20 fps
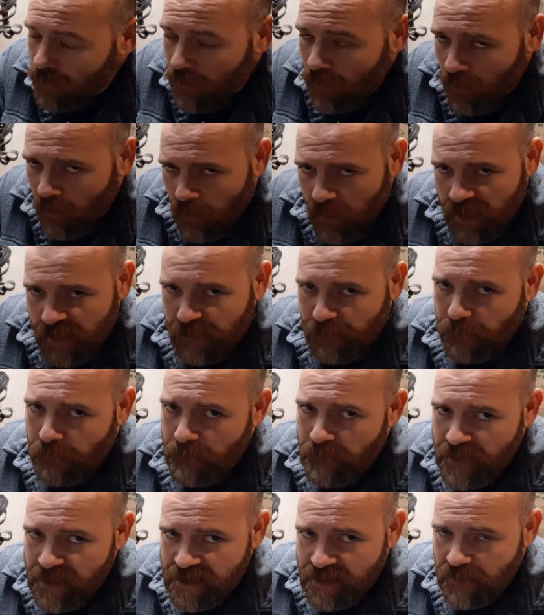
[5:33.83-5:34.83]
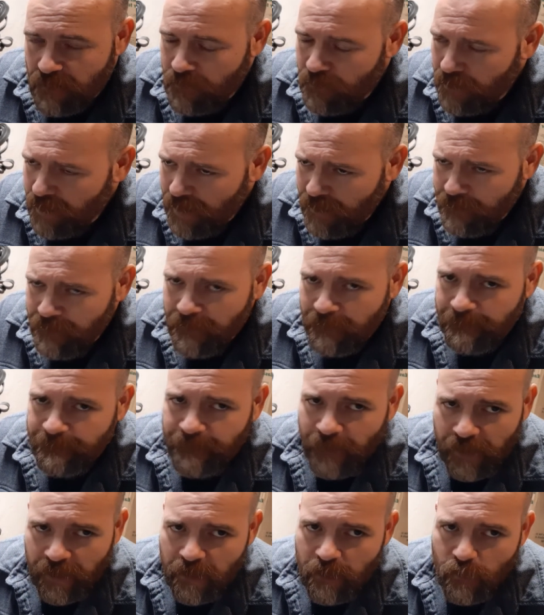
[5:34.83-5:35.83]
Or his permission. Whatever the
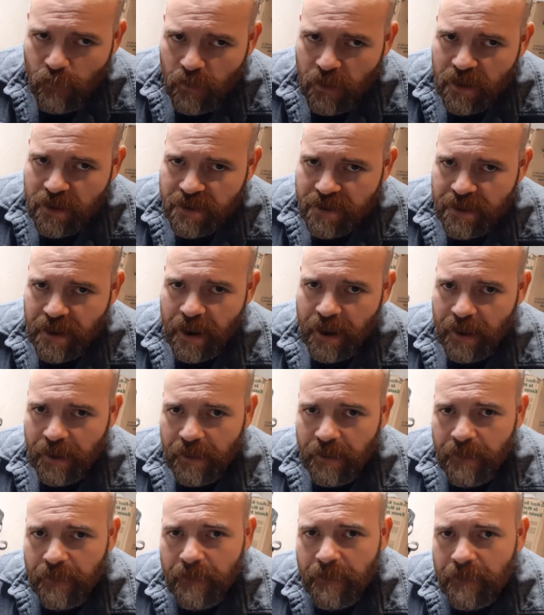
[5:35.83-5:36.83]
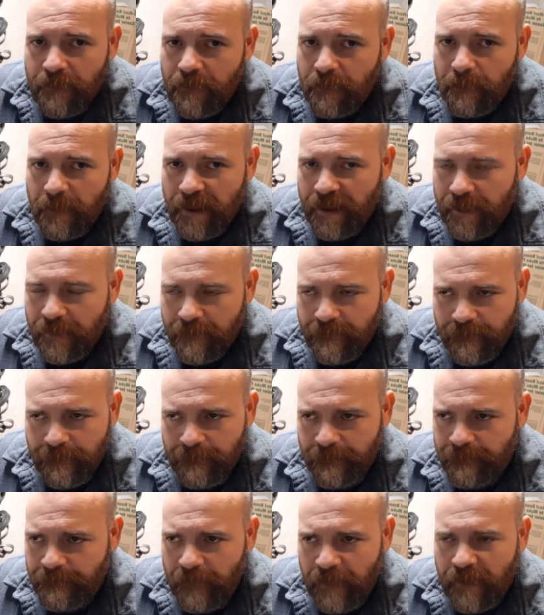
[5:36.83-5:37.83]
fuck you want to say to make it
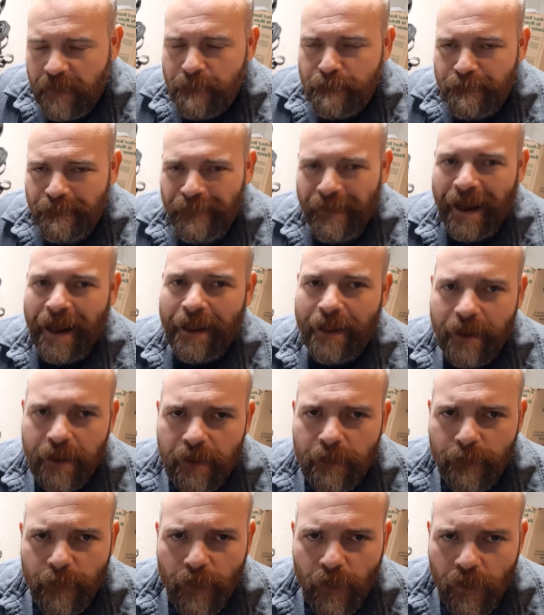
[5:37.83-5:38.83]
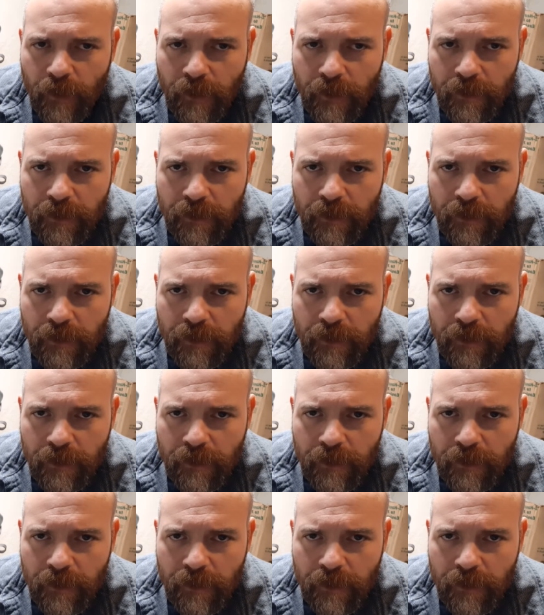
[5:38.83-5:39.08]
fucking palatable.